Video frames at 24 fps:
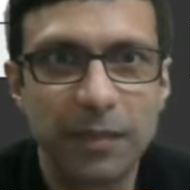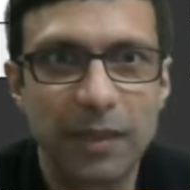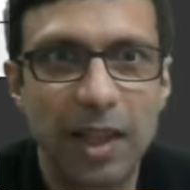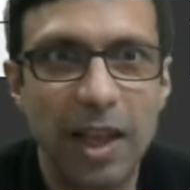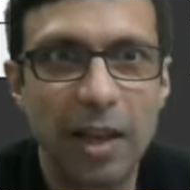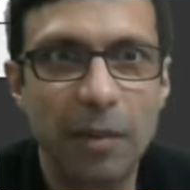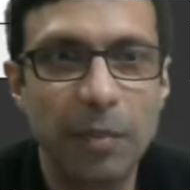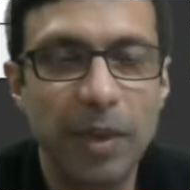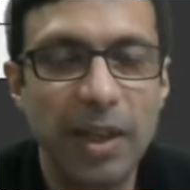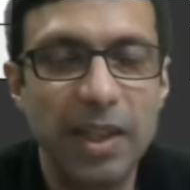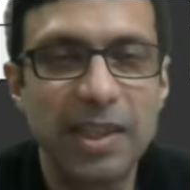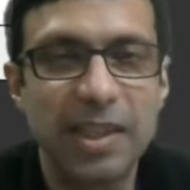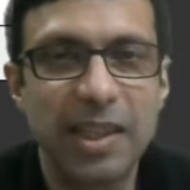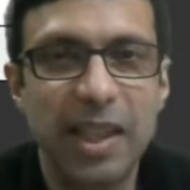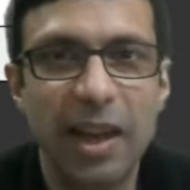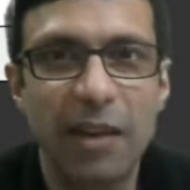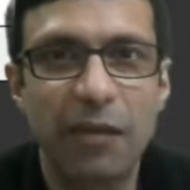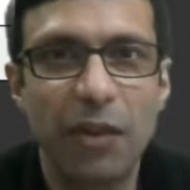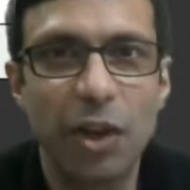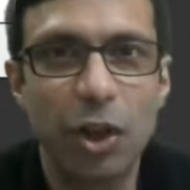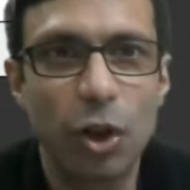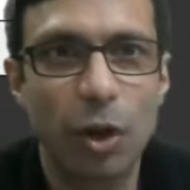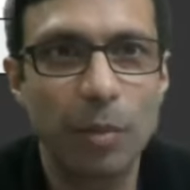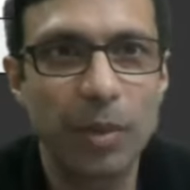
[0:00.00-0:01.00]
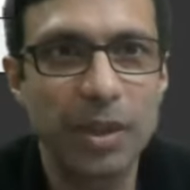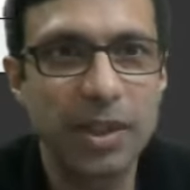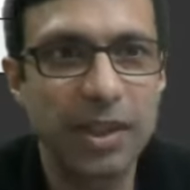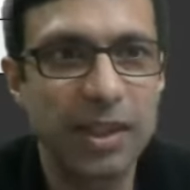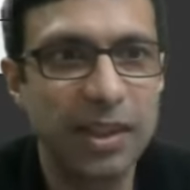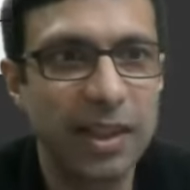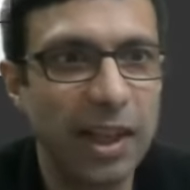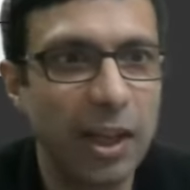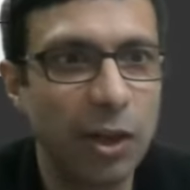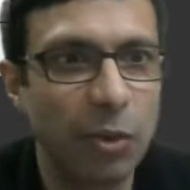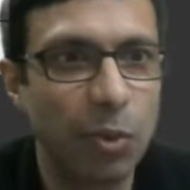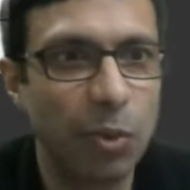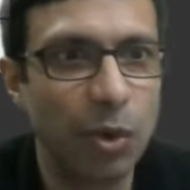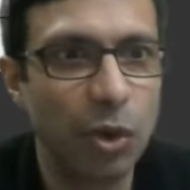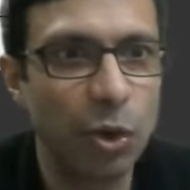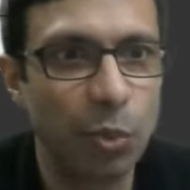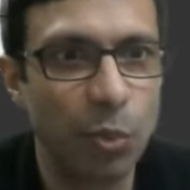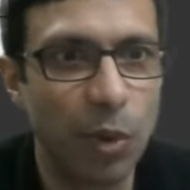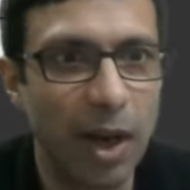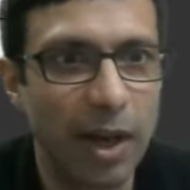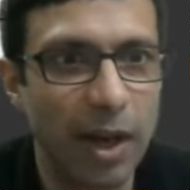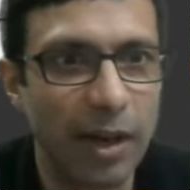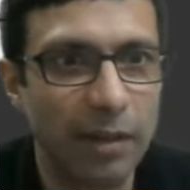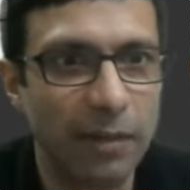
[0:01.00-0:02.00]
That means they have atomicity equal to
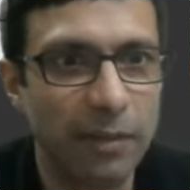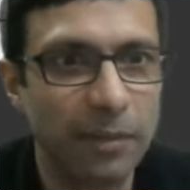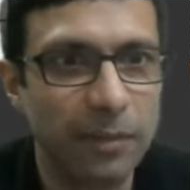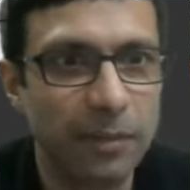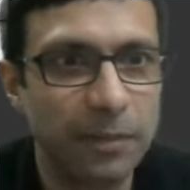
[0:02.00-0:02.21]
one.